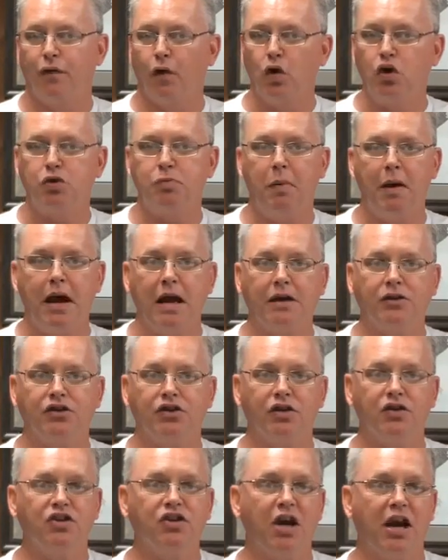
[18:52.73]
first
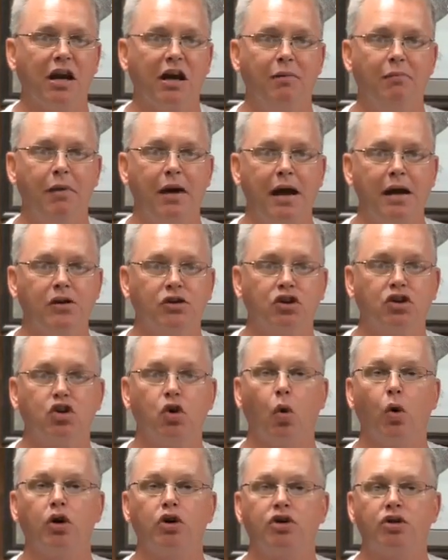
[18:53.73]
base, second base,
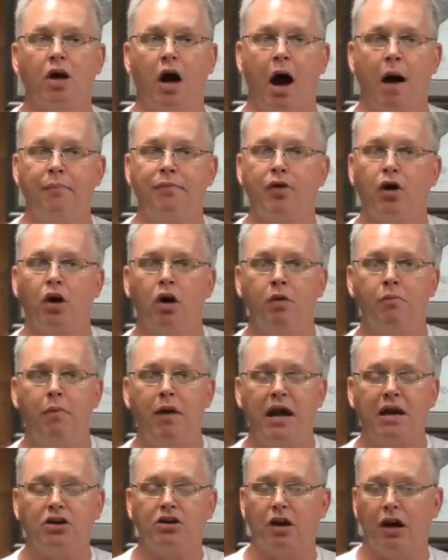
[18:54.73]
shortstop,
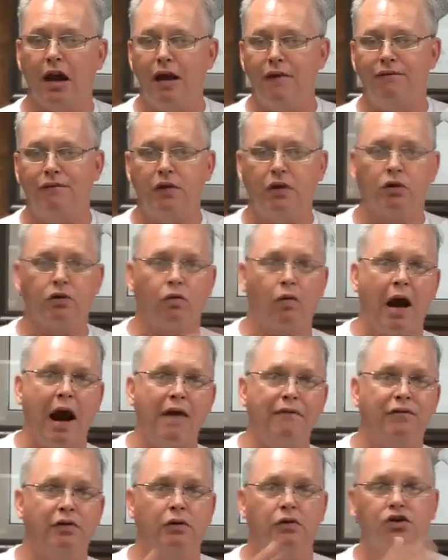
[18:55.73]
third base, left field,
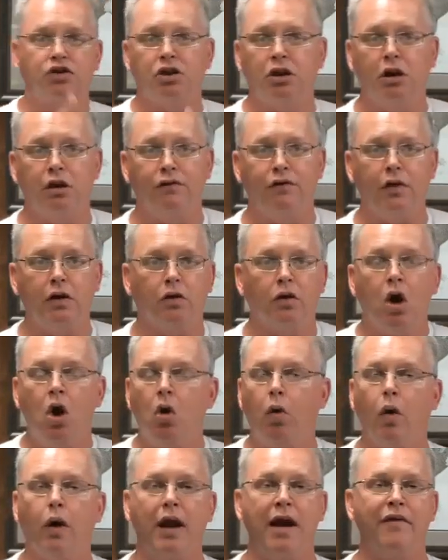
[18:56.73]
right field, center
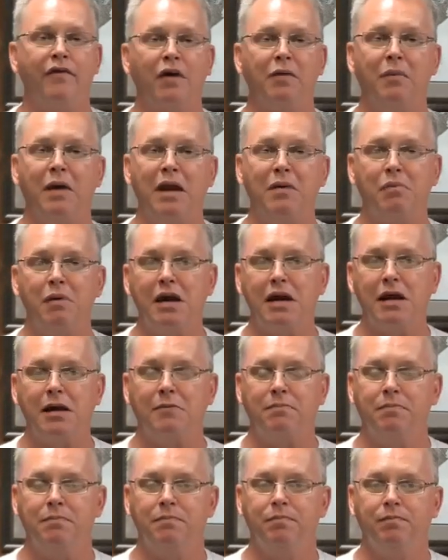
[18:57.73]
field, whatever it may
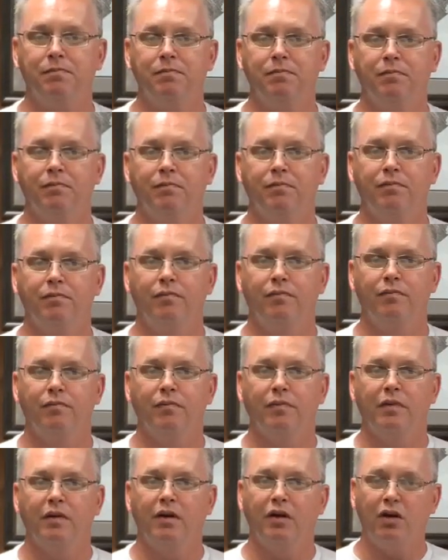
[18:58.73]
be.
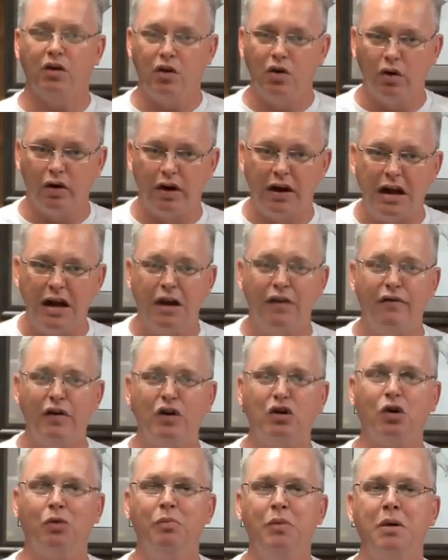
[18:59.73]
You're an
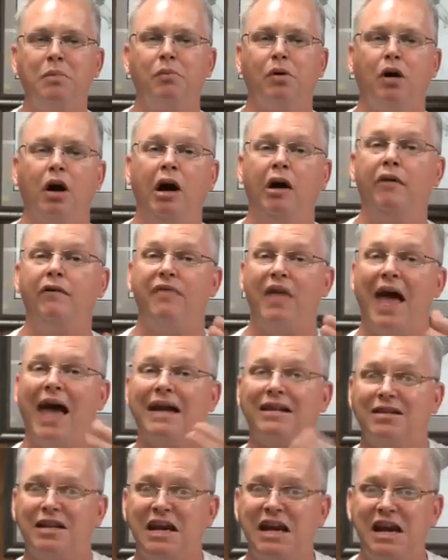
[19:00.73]
individual member of
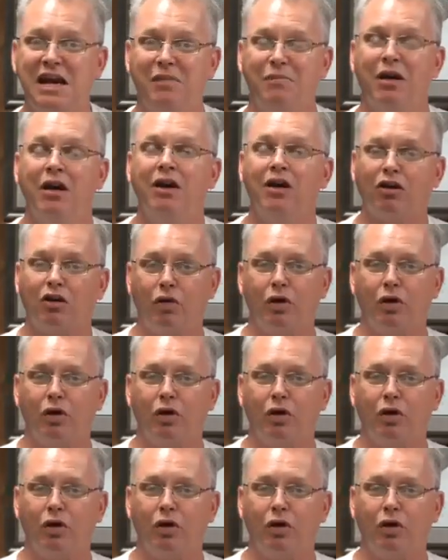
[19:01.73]
that team.